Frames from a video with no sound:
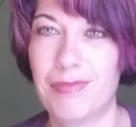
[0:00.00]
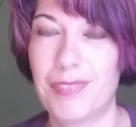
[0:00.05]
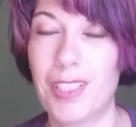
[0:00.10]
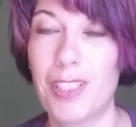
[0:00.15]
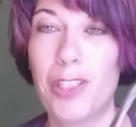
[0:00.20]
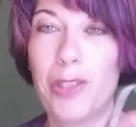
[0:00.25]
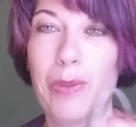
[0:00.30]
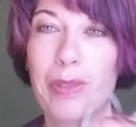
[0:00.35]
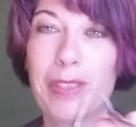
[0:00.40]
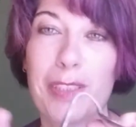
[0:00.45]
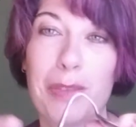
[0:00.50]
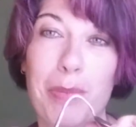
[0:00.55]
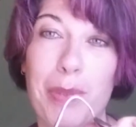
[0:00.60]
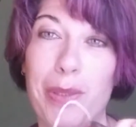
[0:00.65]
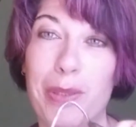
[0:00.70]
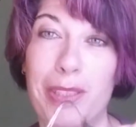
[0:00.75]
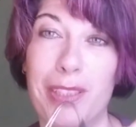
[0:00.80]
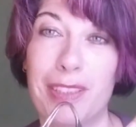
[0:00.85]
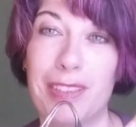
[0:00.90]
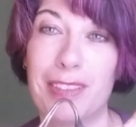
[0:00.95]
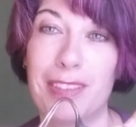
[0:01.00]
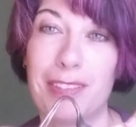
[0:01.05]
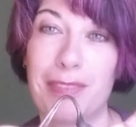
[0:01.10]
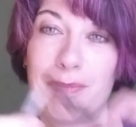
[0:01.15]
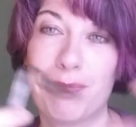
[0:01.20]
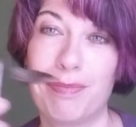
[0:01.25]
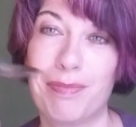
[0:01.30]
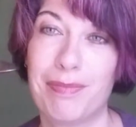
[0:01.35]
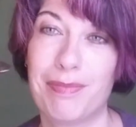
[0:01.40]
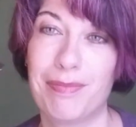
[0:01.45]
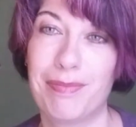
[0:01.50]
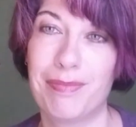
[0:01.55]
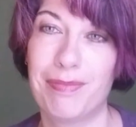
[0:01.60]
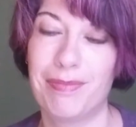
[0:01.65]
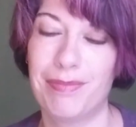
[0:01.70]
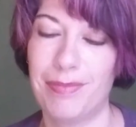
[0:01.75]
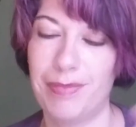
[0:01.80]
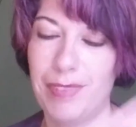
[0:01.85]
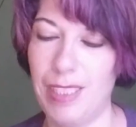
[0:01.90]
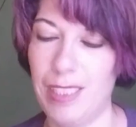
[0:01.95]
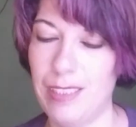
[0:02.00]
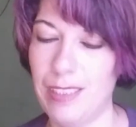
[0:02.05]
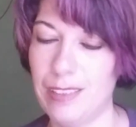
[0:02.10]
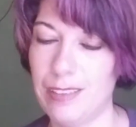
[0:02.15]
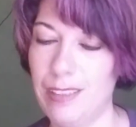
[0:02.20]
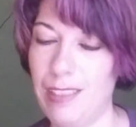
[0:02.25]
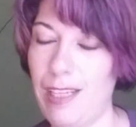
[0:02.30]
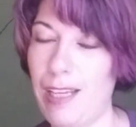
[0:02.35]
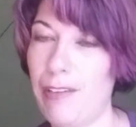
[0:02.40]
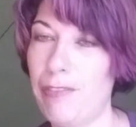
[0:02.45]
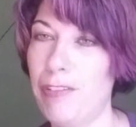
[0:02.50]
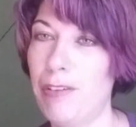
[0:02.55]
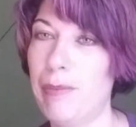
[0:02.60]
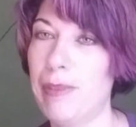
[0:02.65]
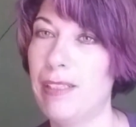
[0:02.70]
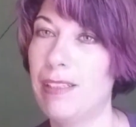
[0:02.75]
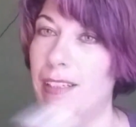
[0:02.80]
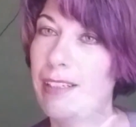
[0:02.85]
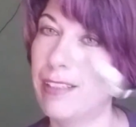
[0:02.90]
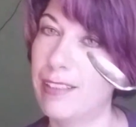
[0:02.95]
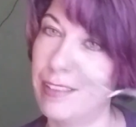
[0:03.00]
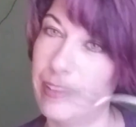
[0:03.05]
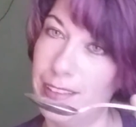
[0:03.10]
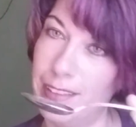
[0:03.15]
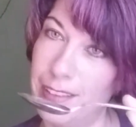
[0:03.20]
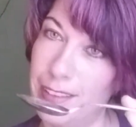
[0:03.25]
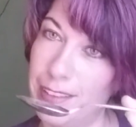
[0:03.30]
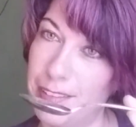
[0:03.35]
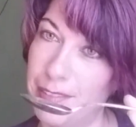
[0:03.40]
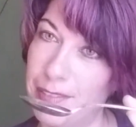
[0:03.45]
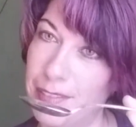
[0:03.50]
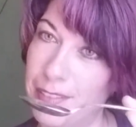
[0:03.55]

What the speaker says: can you experience? It doesn't have to be like this.